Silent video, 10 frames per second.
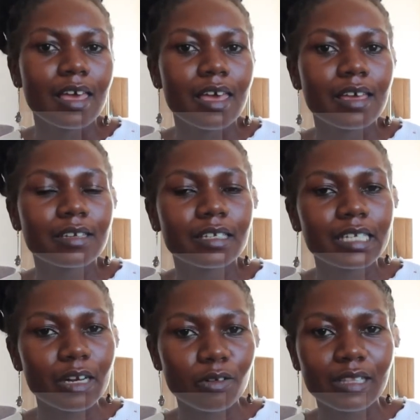and
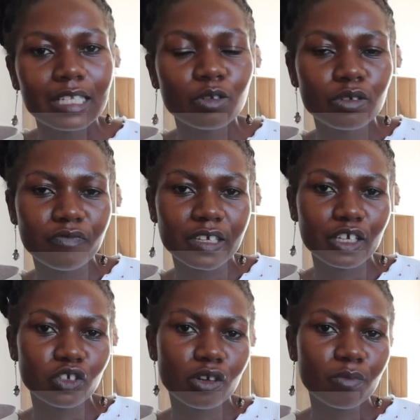turn on that
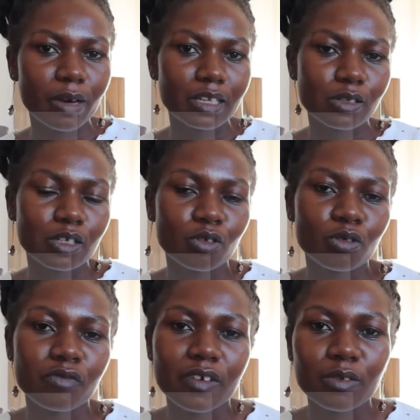notification bell so that you're
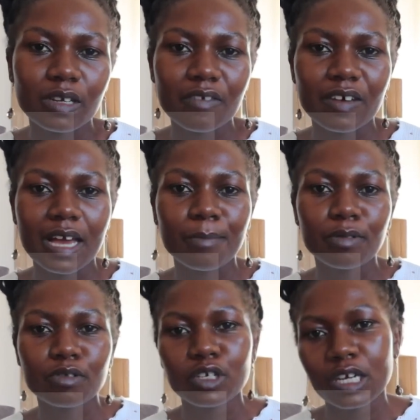notified whenever I
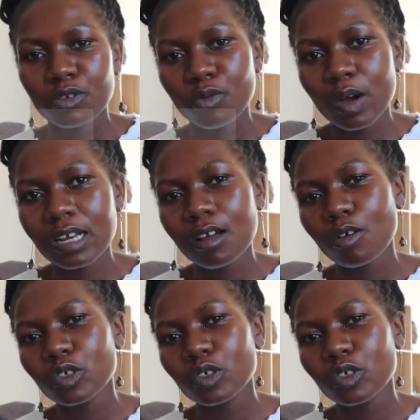upload a new one.